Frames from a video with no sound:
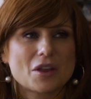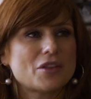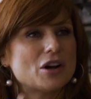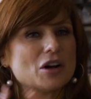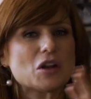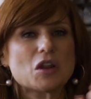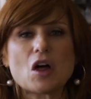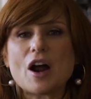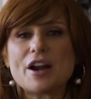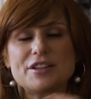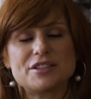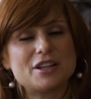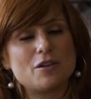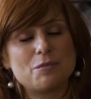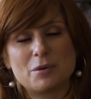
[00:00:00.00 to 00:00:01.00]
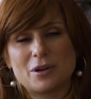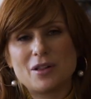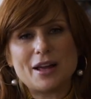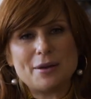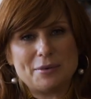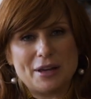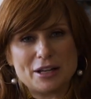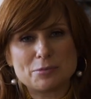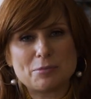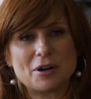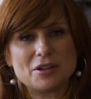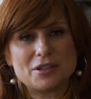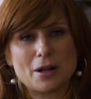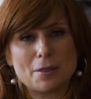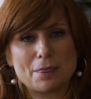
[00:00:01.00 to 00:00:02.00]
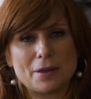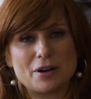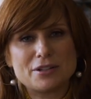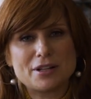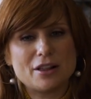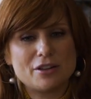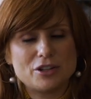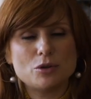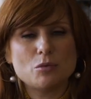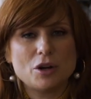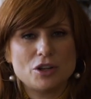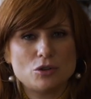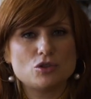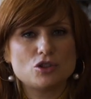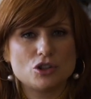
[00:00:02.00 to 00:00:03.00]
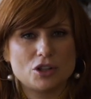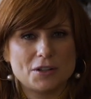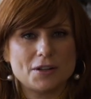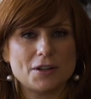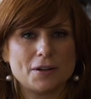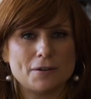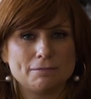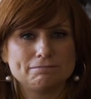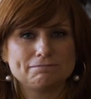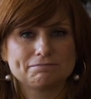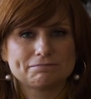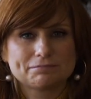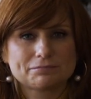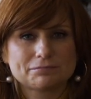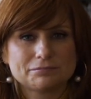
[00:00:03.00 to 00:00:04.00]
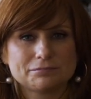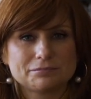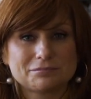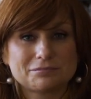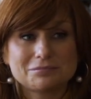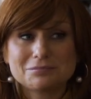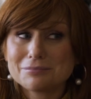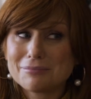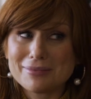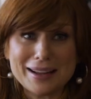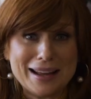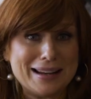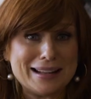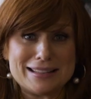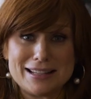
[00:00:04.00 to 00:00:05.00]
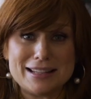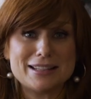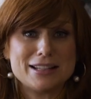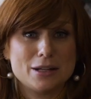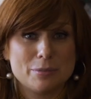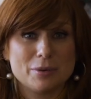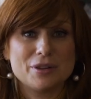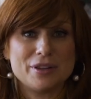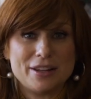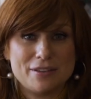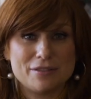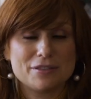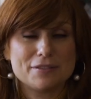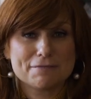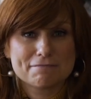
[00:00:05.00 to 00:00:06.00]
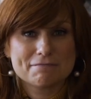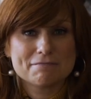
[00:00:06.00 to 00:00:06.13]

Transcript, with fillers: There are a lot of self-proclaimed experts out there telling you what you should do. And it's easy to believe.